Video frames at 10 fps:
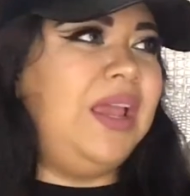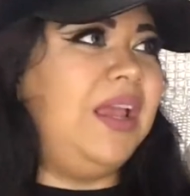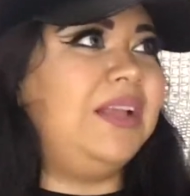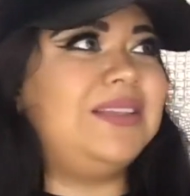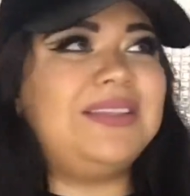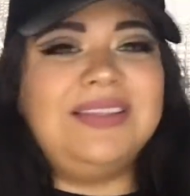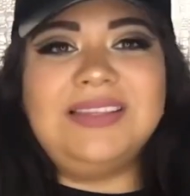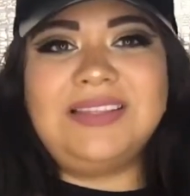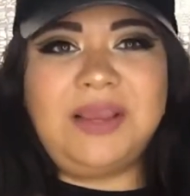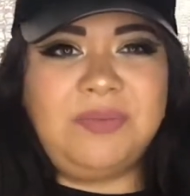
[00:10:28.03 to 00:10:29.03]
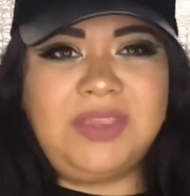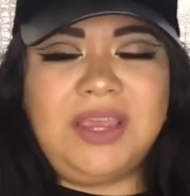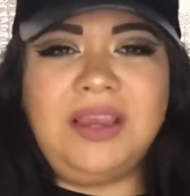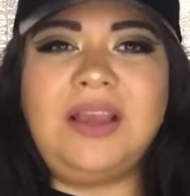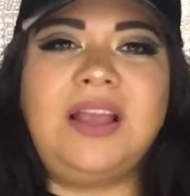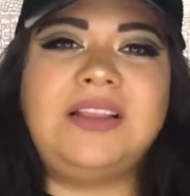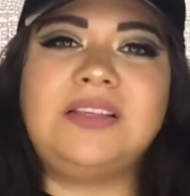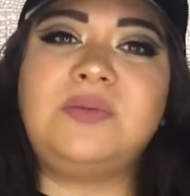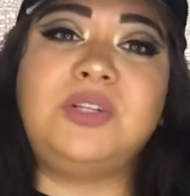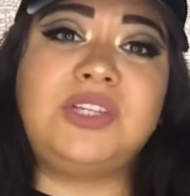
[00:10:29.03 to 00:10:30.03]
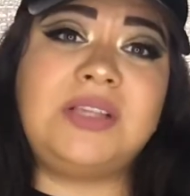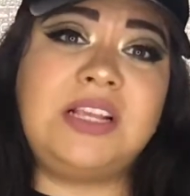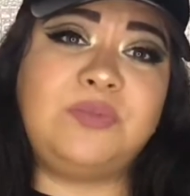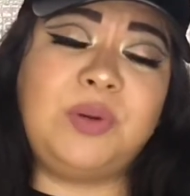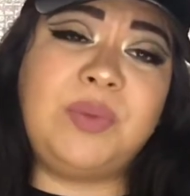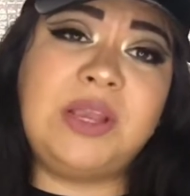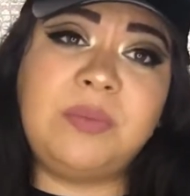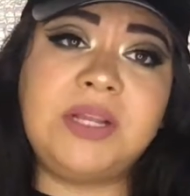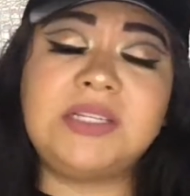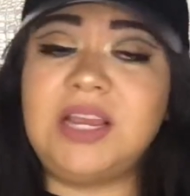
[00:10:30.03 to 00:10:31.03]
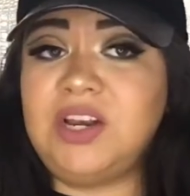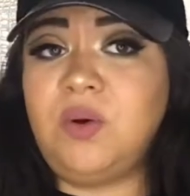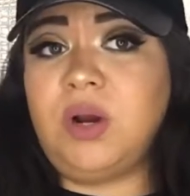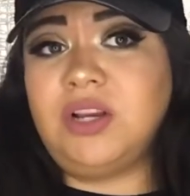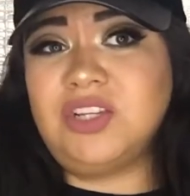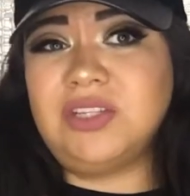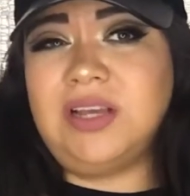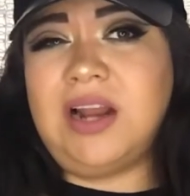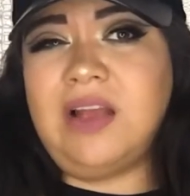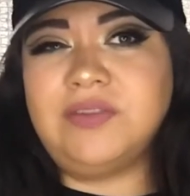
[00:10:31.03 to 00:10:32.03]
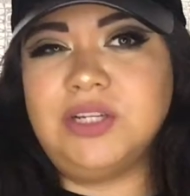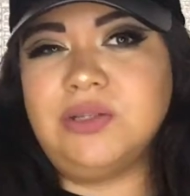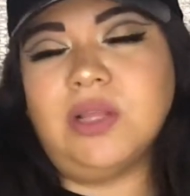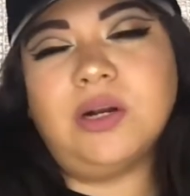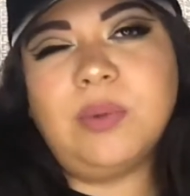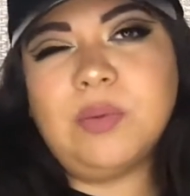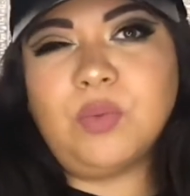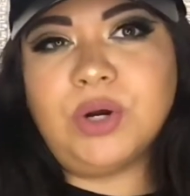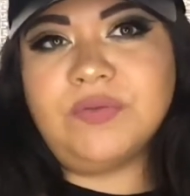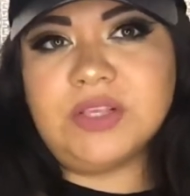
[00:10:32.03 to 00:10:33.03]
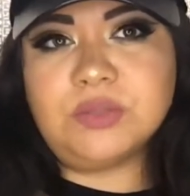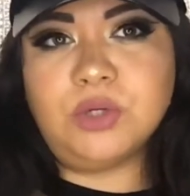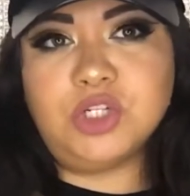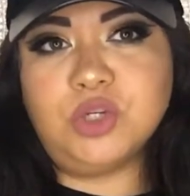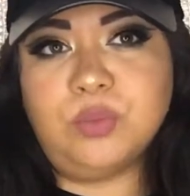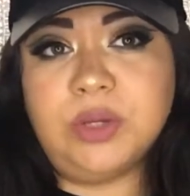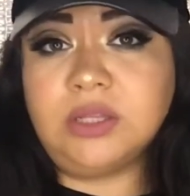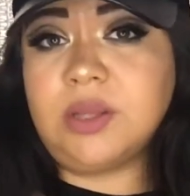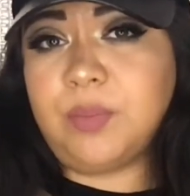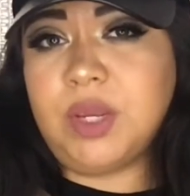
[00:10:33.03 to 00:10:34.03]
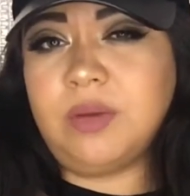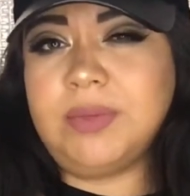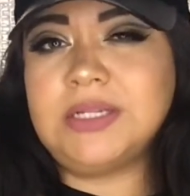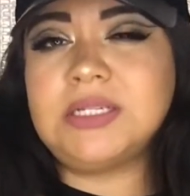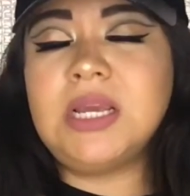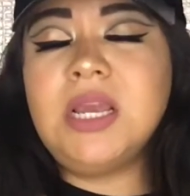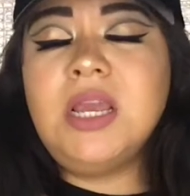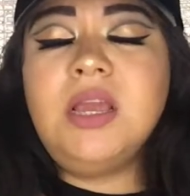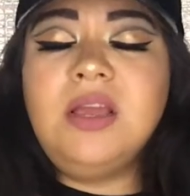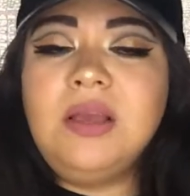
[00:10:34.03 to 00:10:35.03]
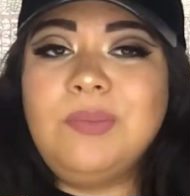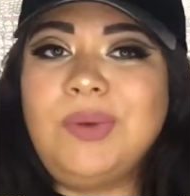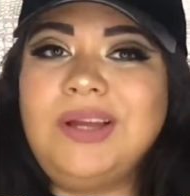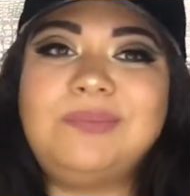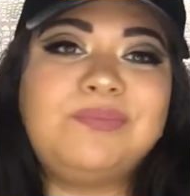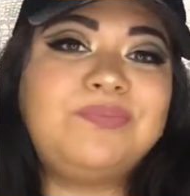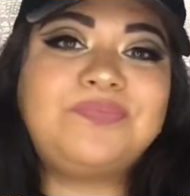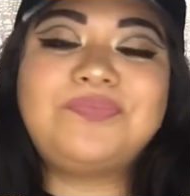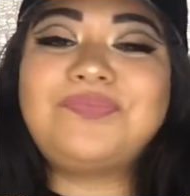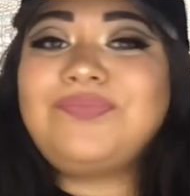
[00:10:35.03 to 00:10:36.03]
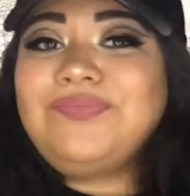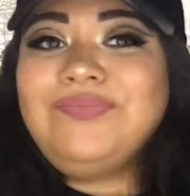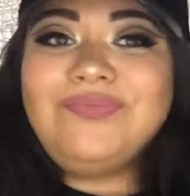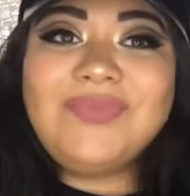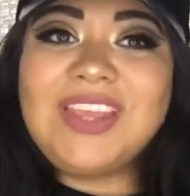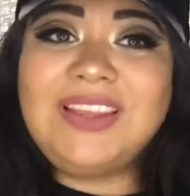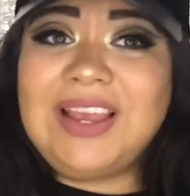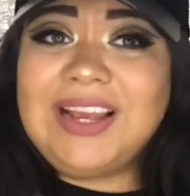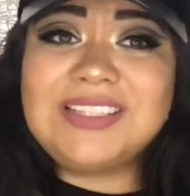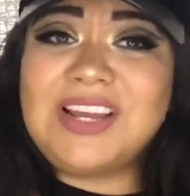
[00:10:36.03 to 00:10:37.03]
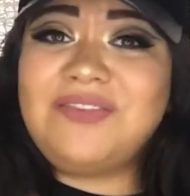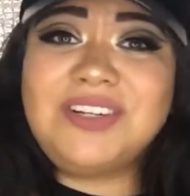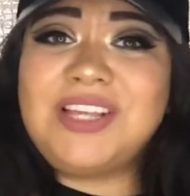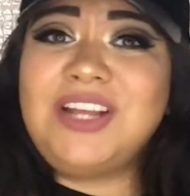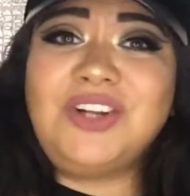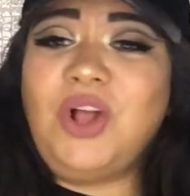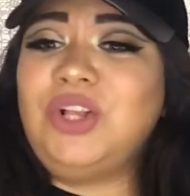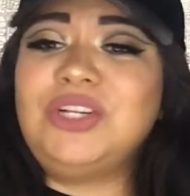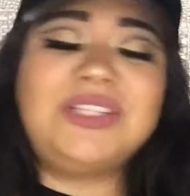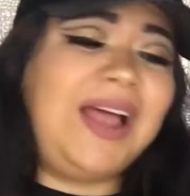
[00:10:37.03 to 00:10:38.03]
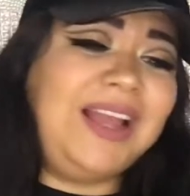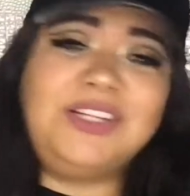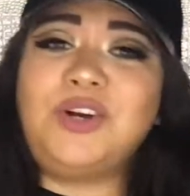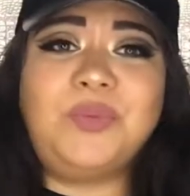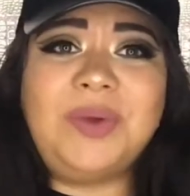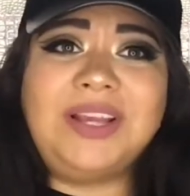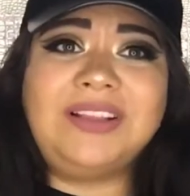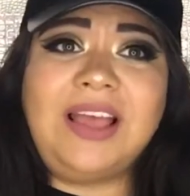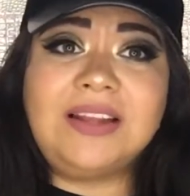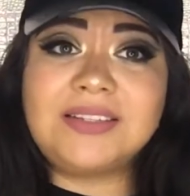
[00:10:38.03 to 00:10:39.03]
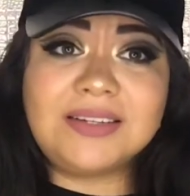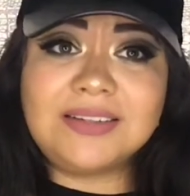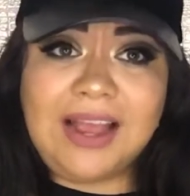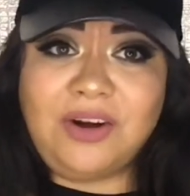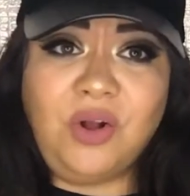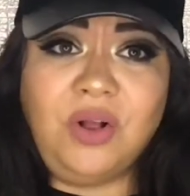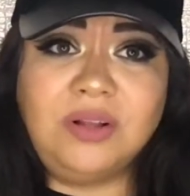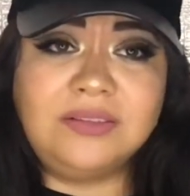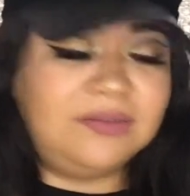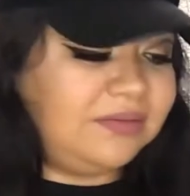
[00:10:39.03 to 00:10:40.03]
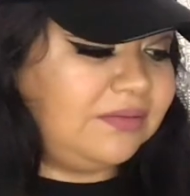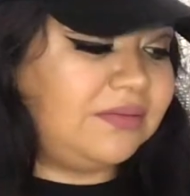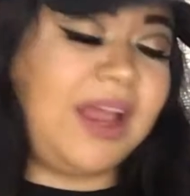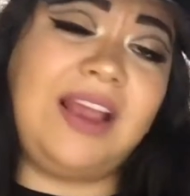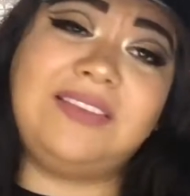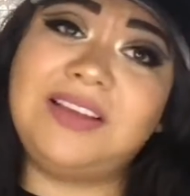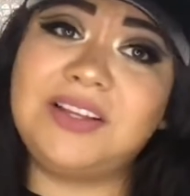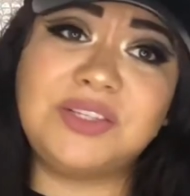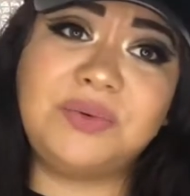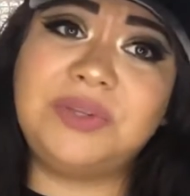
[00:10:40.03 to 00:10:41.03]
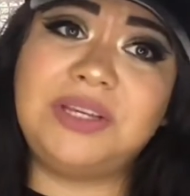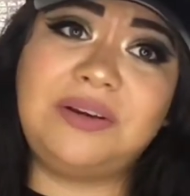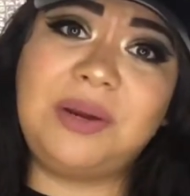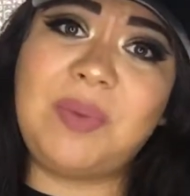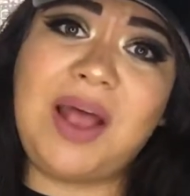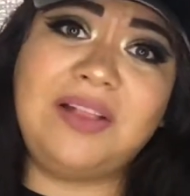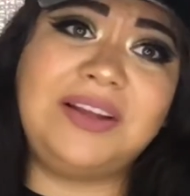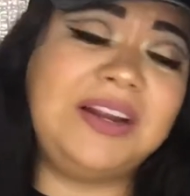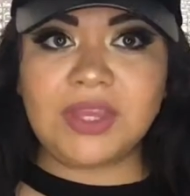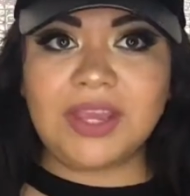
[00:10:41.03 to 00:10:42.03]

It's the same thing. This one just has more pigment, and you are just gonna have to use a little bit more of this one to build the pigment. But like I said, for $10, I don't mind that at all. I think it's a really great palette.